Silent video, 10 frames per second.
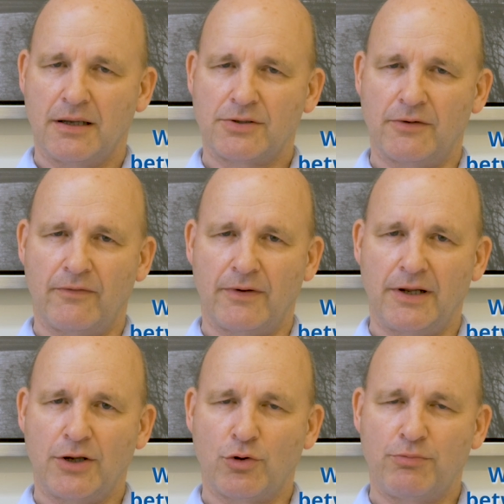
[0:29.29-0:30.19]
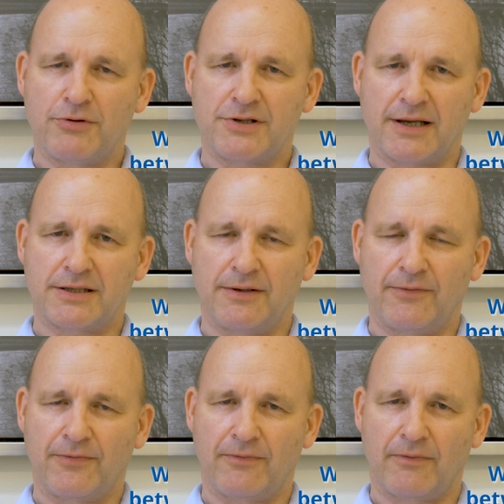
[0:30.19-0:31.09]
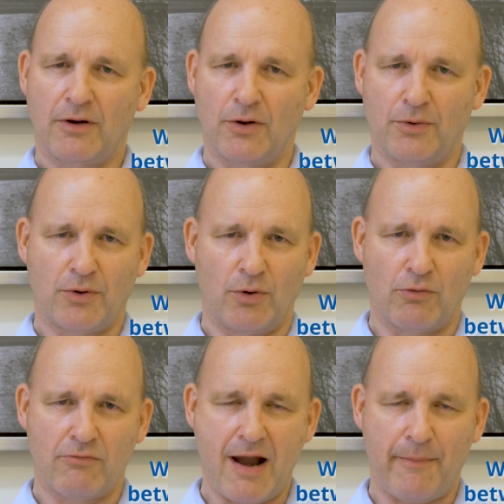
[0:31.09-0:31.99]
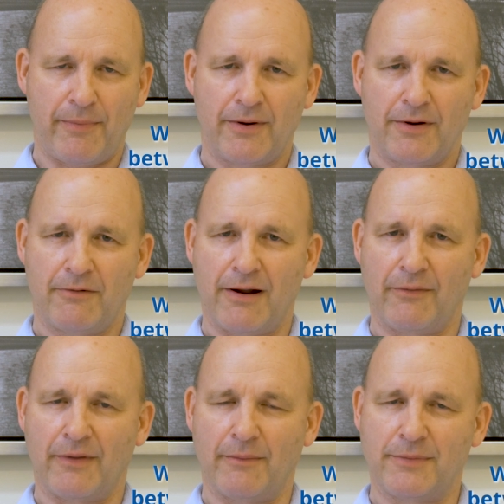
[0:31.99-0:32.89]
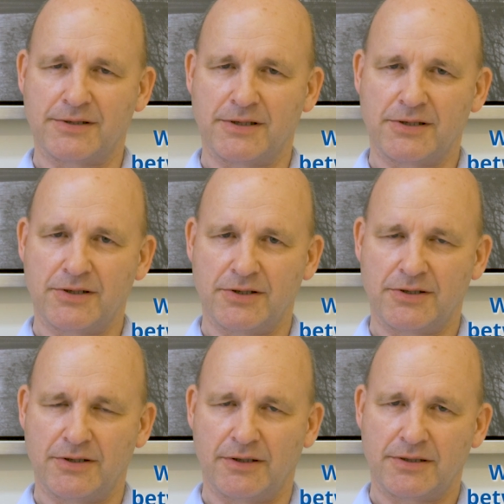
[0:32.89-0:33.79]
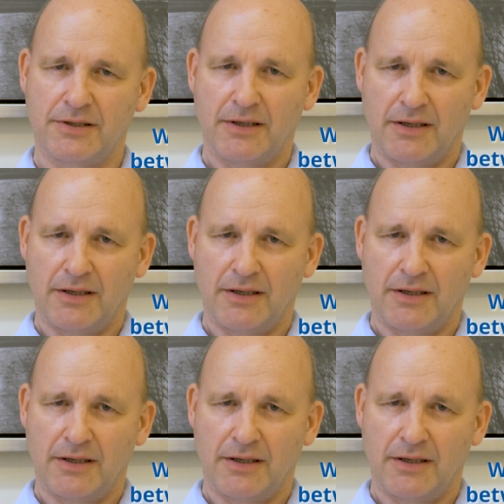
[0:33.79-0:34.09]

sort of legal protective cloak or wrap around that business such that